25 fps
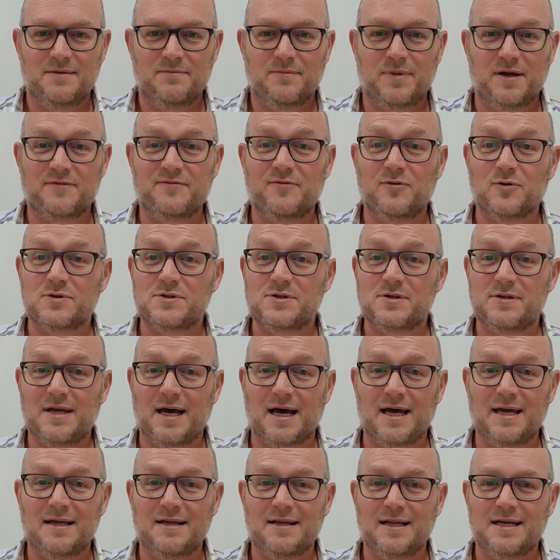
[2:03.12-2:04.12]
But for
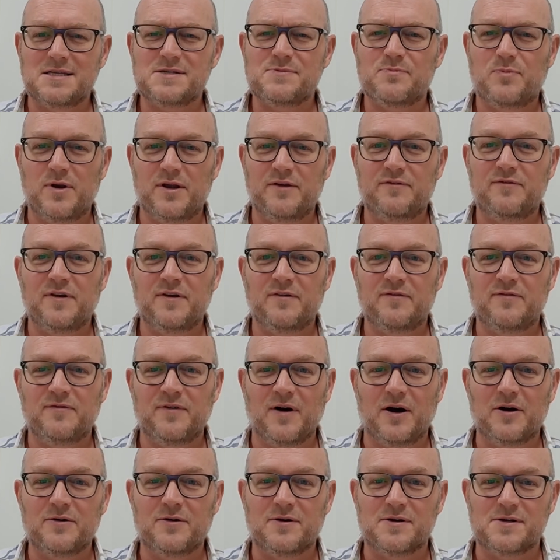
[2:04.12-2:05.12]
today, let's briefly
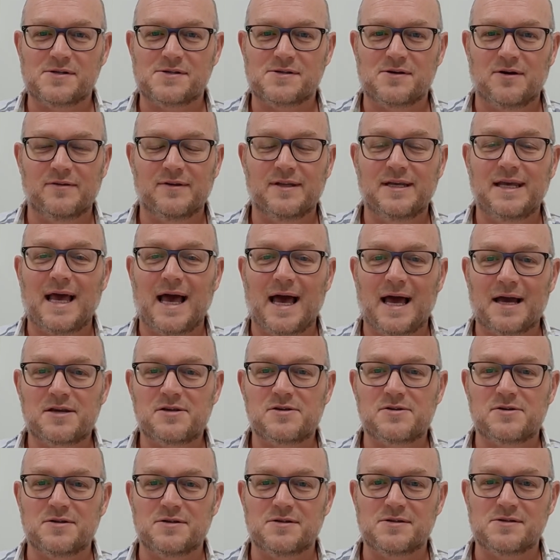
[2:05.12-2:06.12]
focus on the
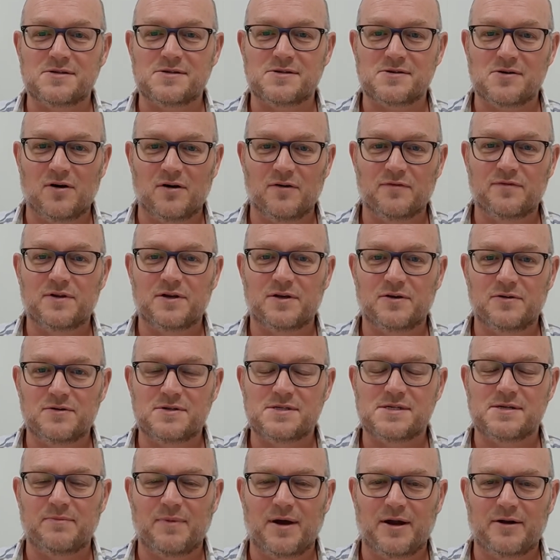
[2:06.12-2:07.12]
actions of the Good
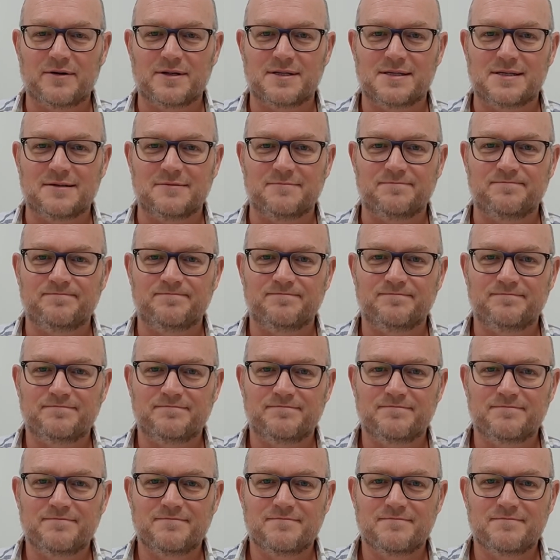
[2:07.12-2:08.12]
Samaritan.
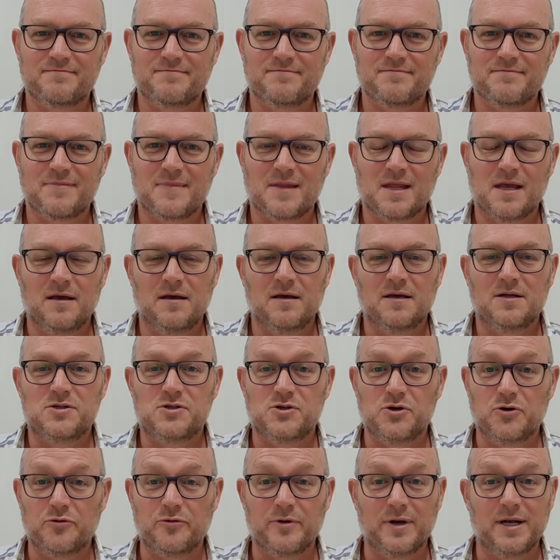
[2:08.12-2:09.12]

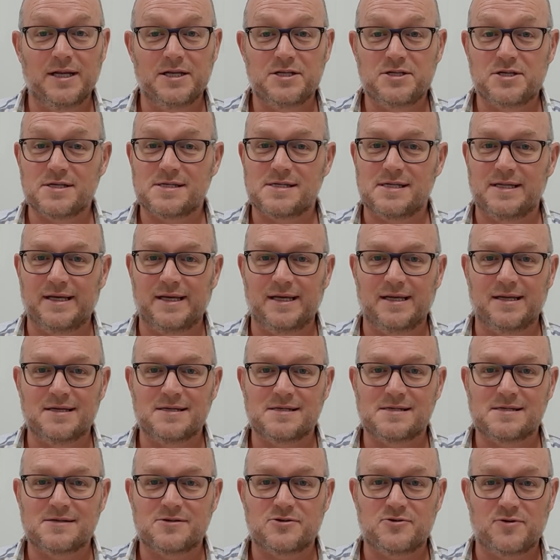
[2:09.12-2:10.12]
Two religious
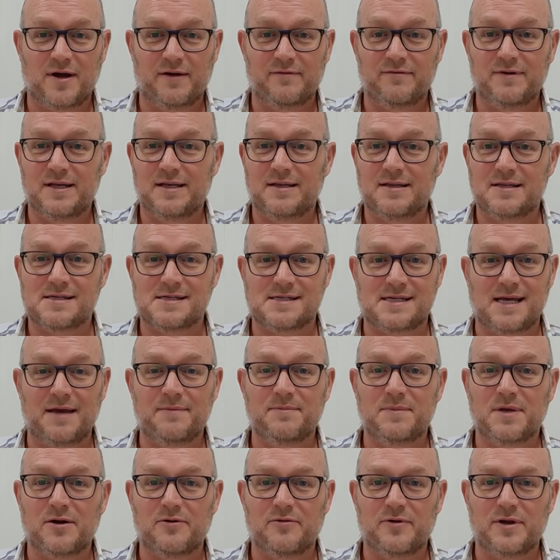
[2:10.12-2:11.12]
leaders traveling the
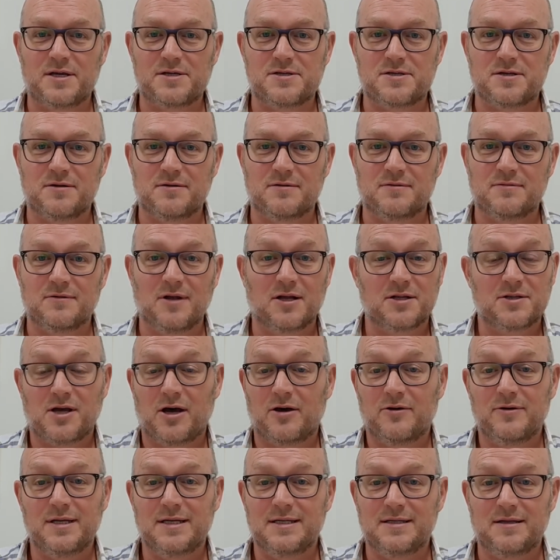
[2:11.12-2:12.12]
same direction not
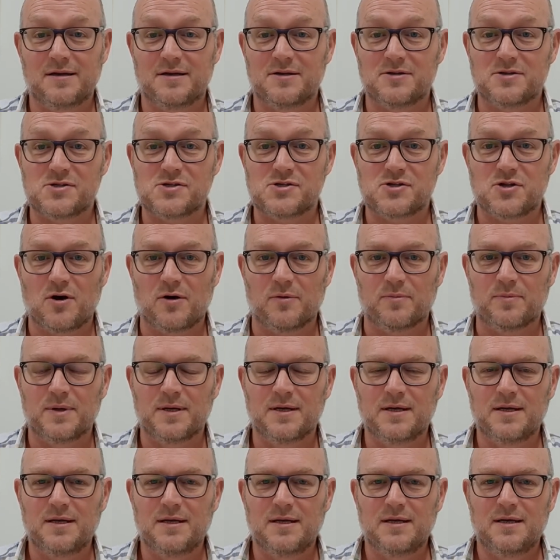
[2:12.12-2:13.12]
only didn't stop,
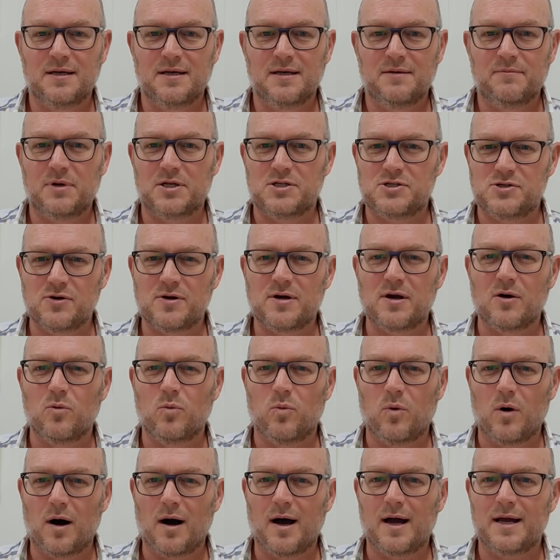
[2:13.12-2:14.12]
but took a
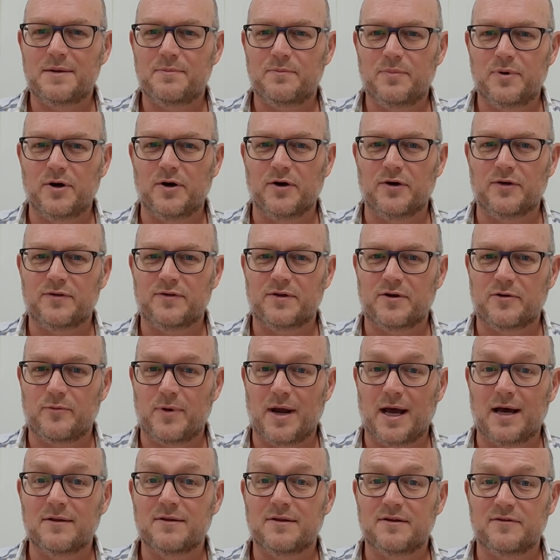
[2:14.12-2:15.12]
wide berth
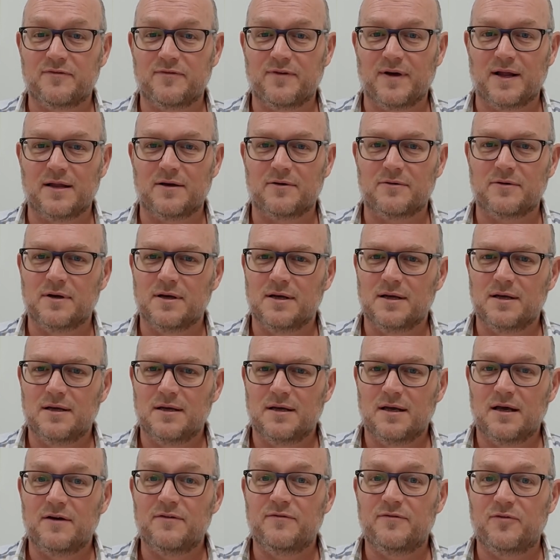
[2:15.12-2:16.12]
around the fellow,
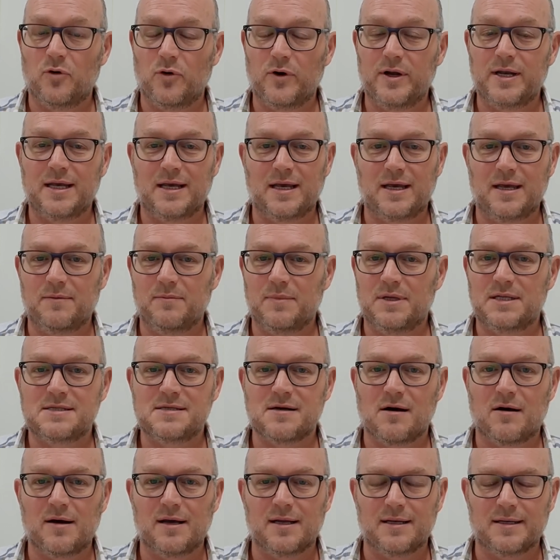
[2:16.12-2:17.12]
avoiding him
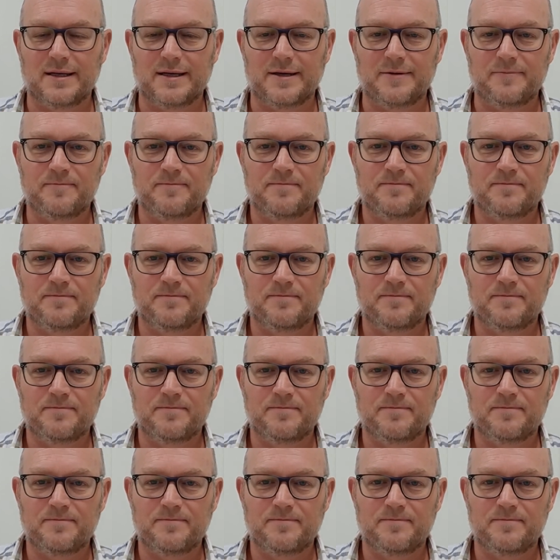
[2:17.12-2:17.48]
entirely.